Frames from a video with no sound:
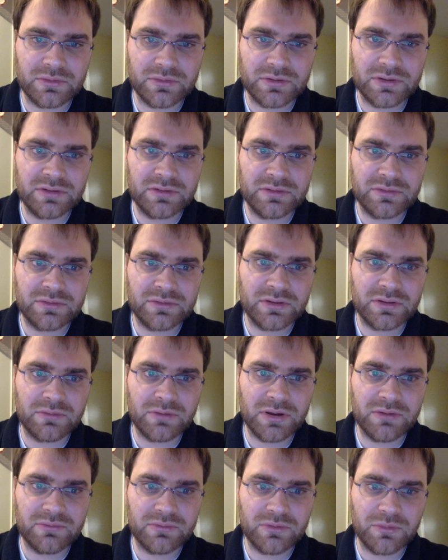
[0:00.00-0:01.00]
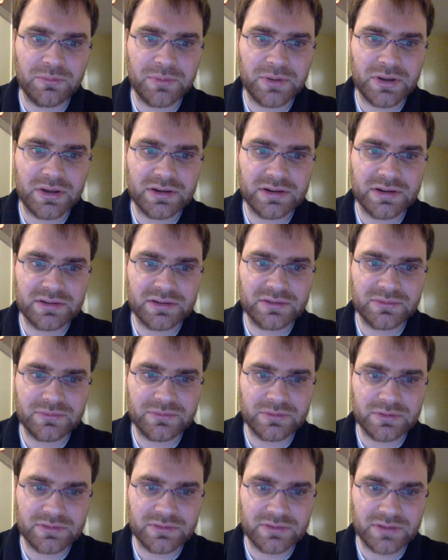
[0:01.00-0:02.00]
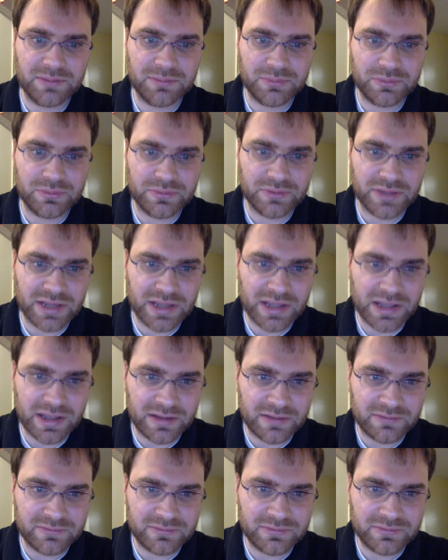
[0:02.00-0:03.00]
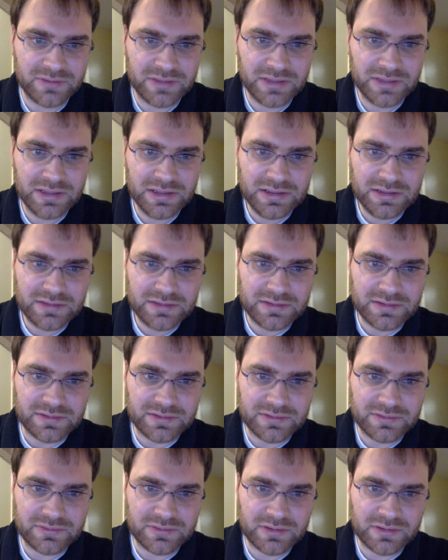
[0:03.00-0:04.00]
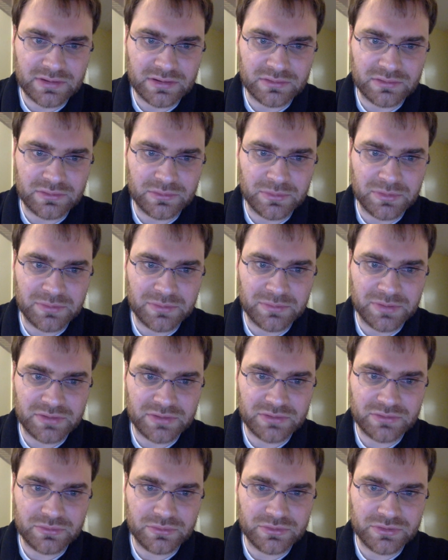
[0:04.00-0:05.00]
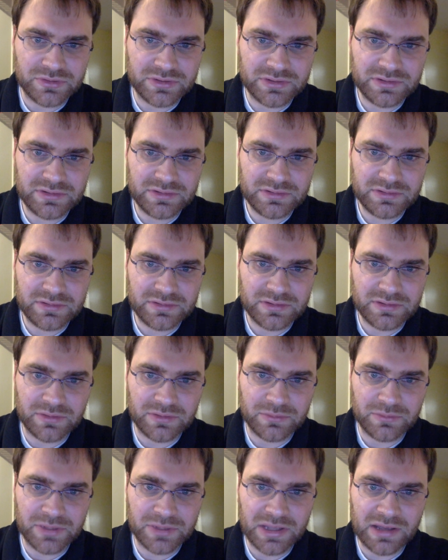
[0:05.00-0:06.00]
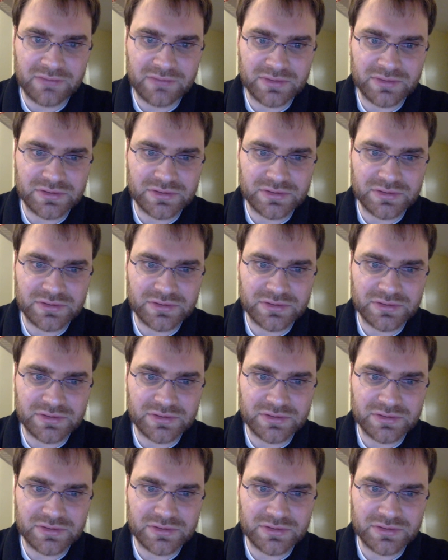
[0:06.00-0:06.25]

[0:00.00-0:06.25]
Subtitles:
here's Rev Robotics, for example, and they have this aluminum extrusion that we have in the